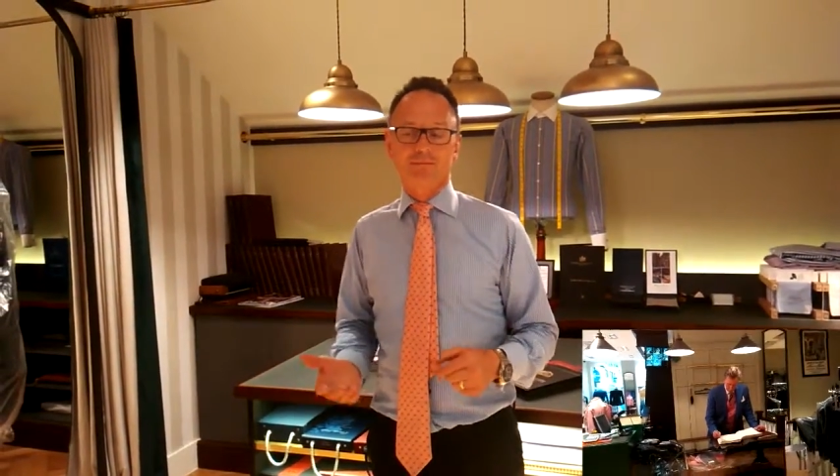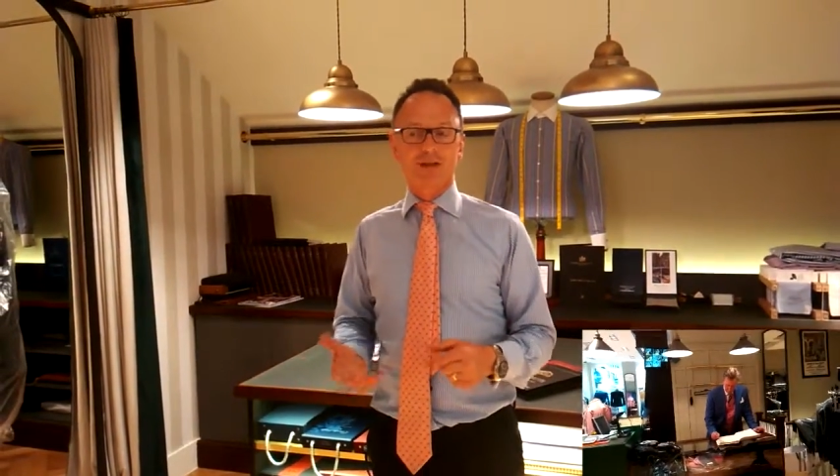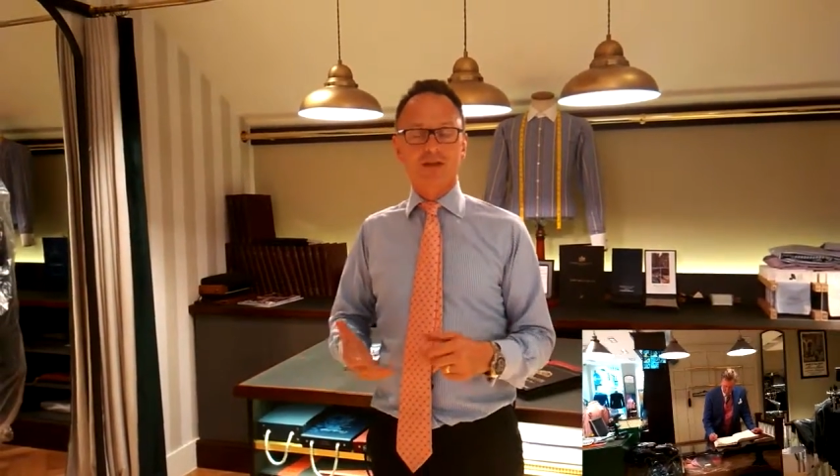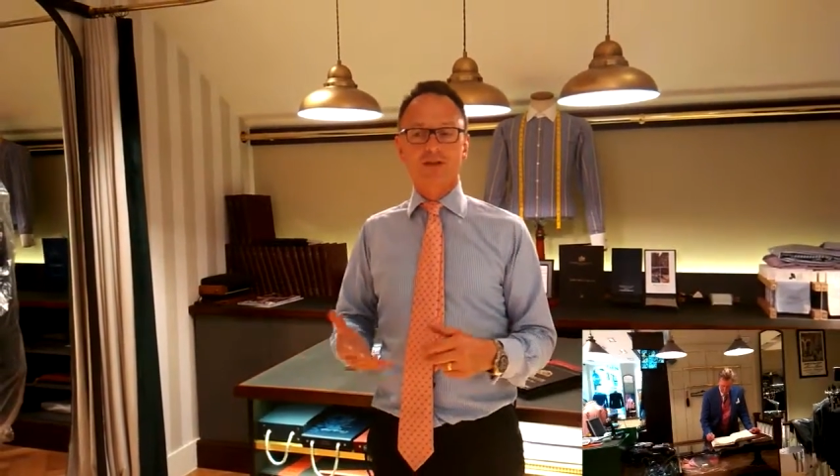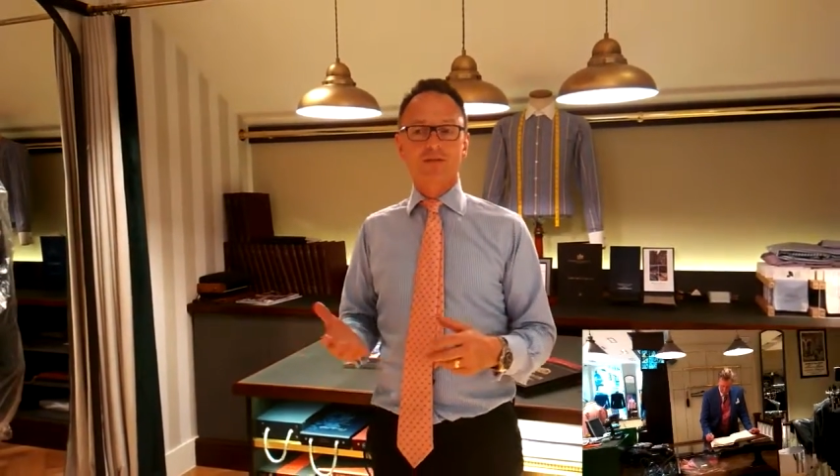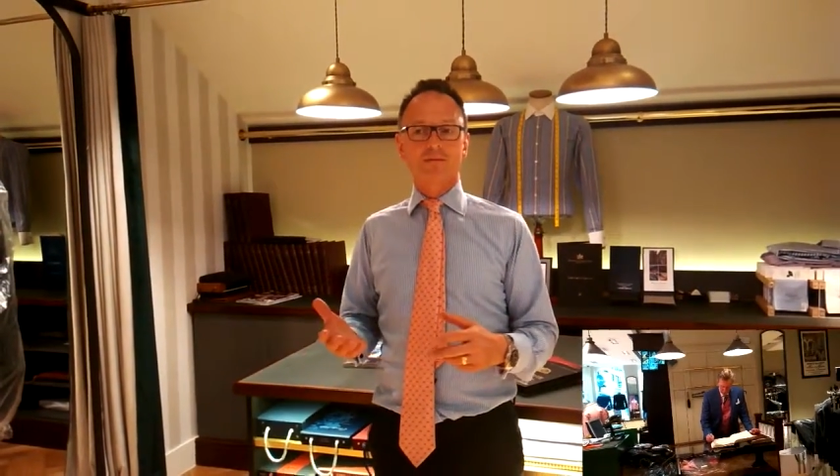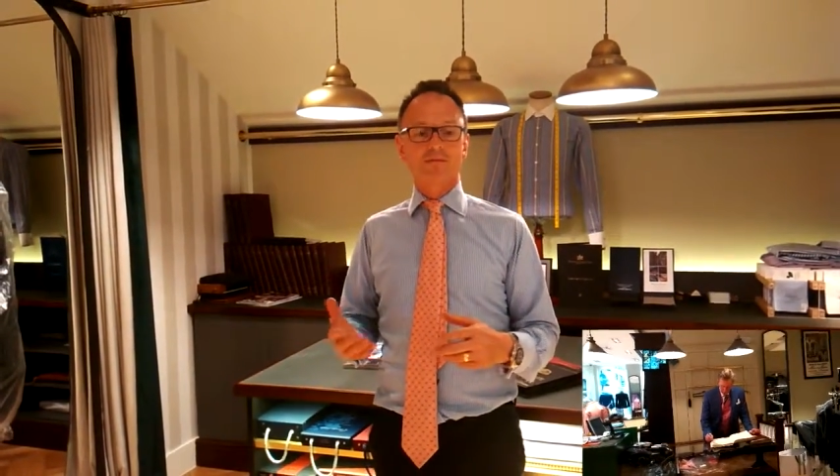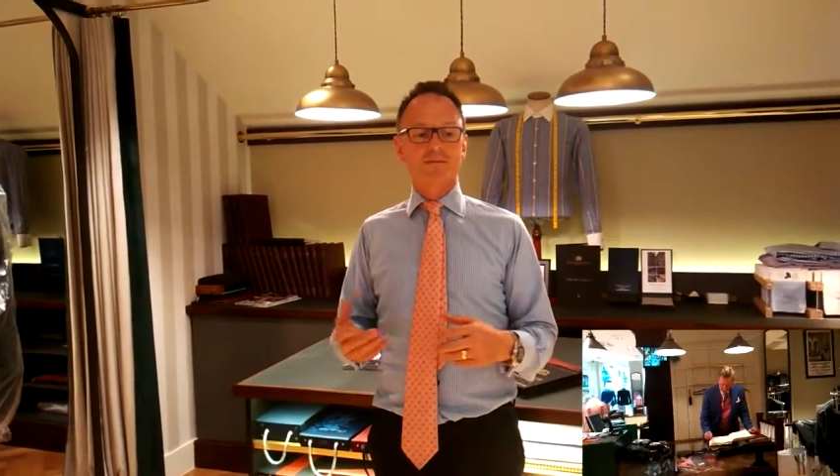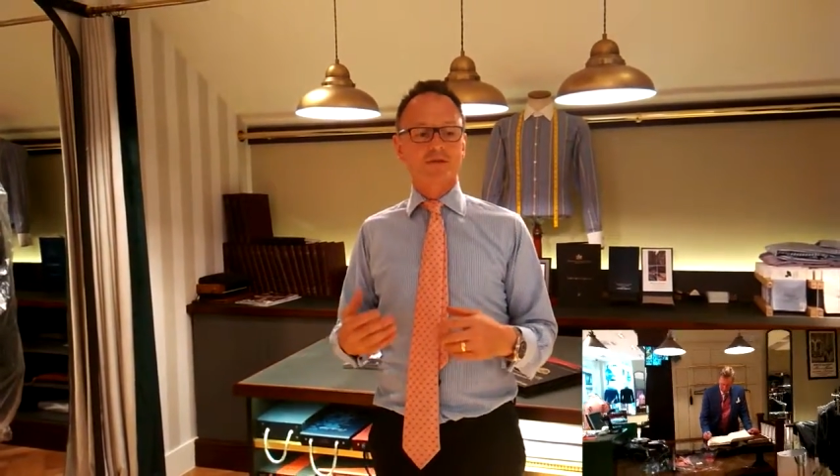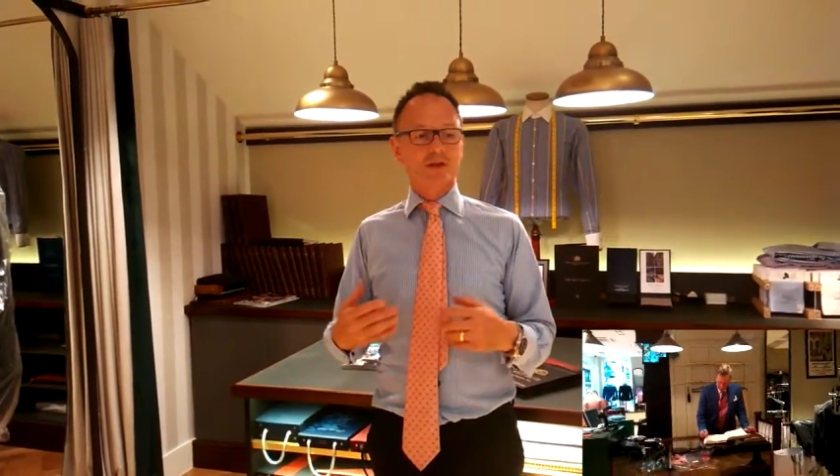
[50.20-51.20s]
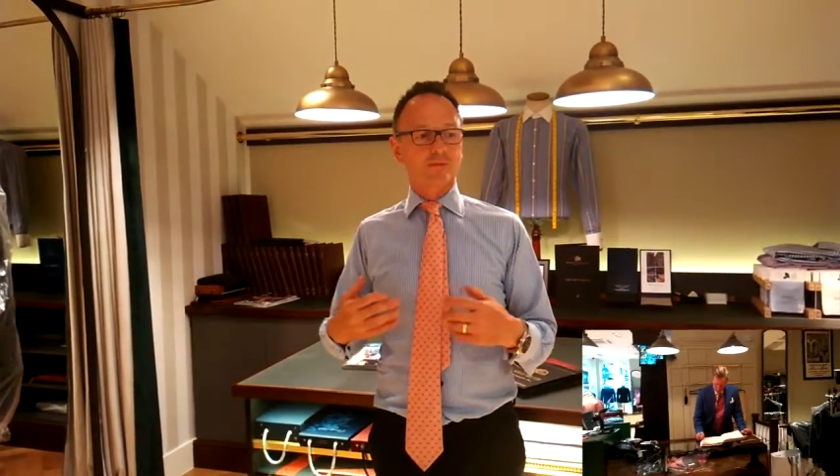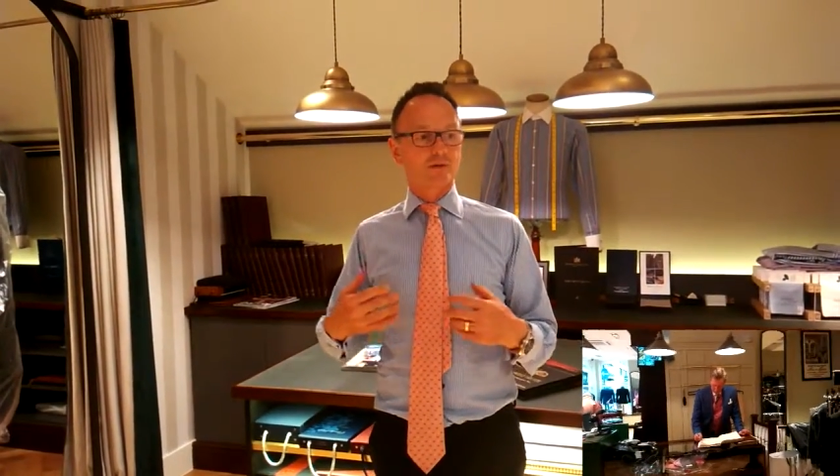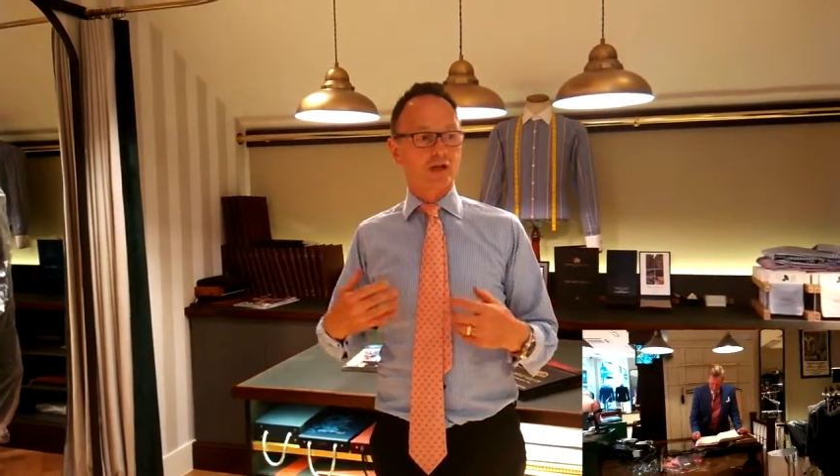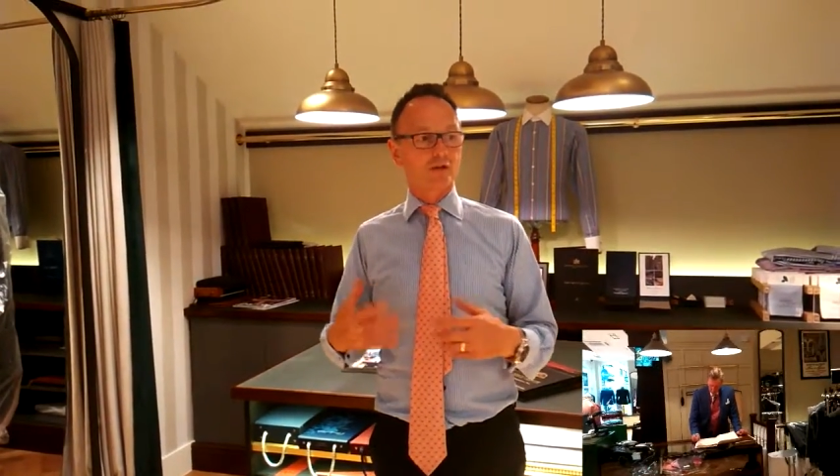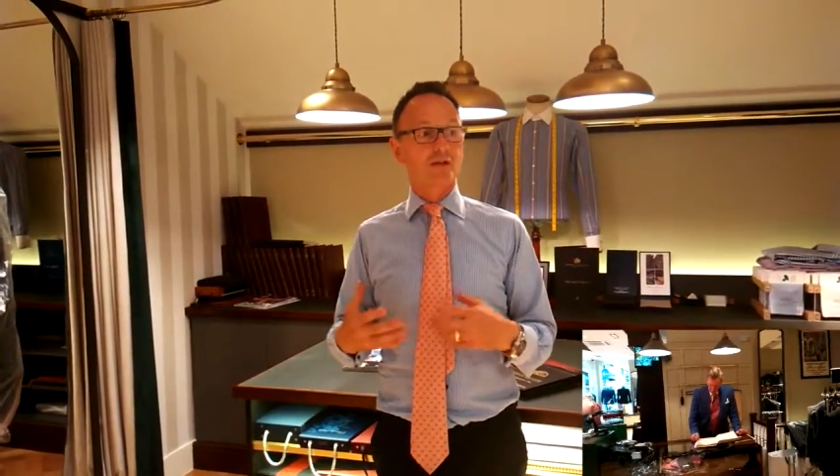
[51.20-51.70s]
because
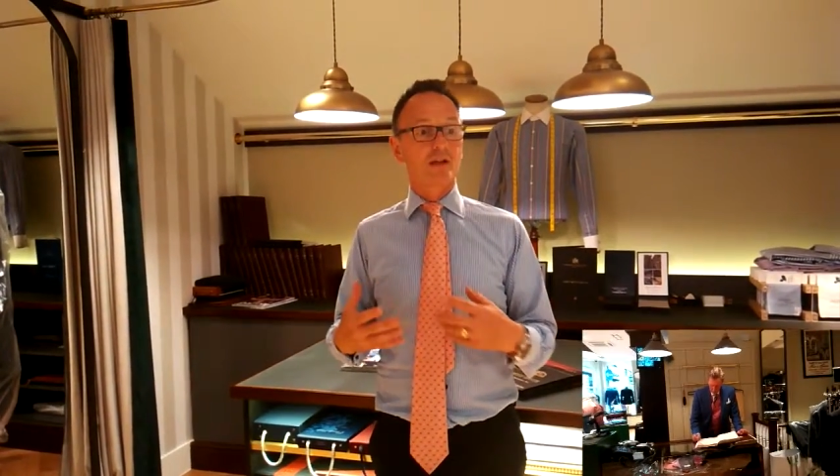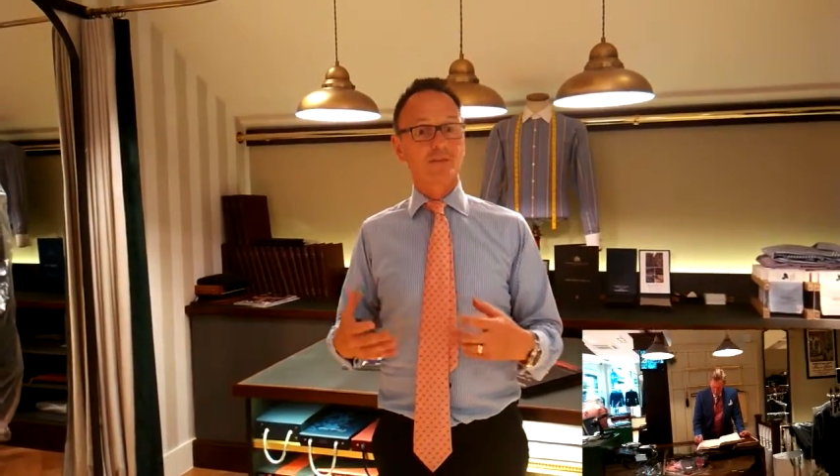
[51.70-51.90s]
gentlemen's clothing